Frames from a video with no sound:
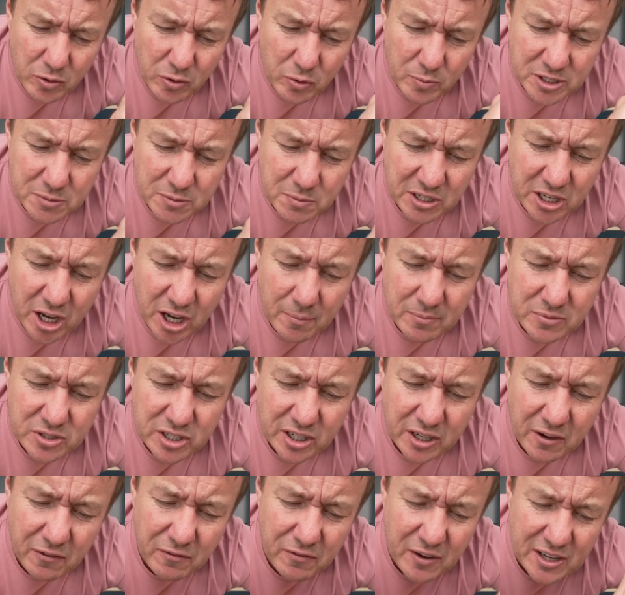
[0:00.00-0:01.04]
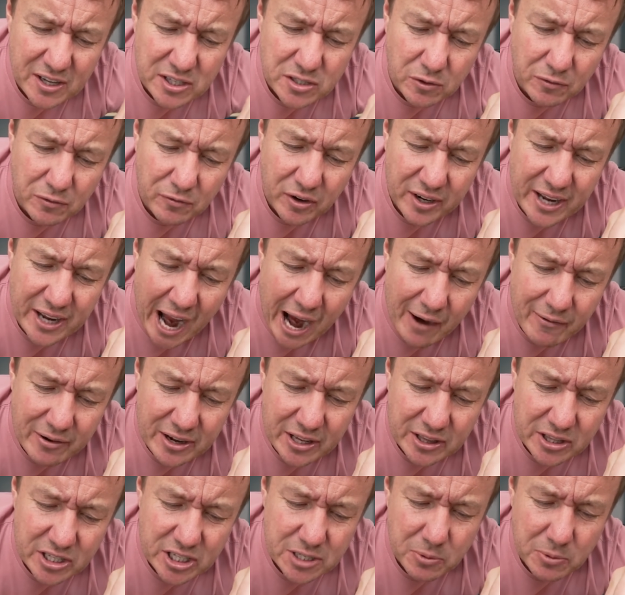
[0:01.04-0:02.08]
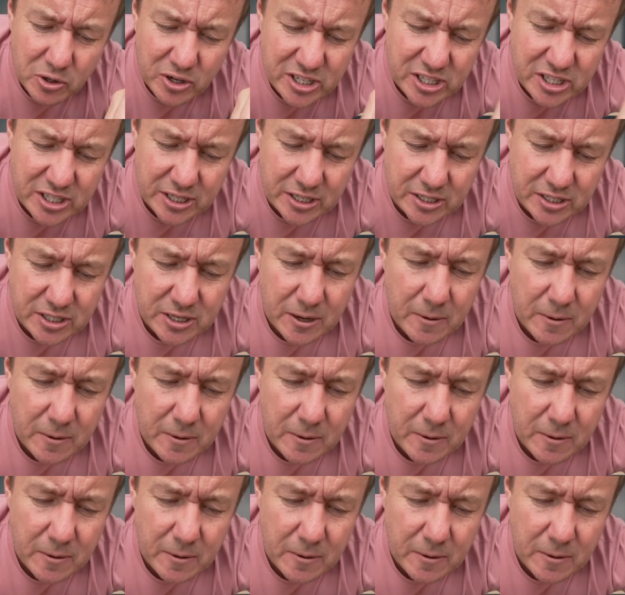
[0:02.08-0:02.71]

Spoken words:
almost becomes like a vessel for carrying the spices.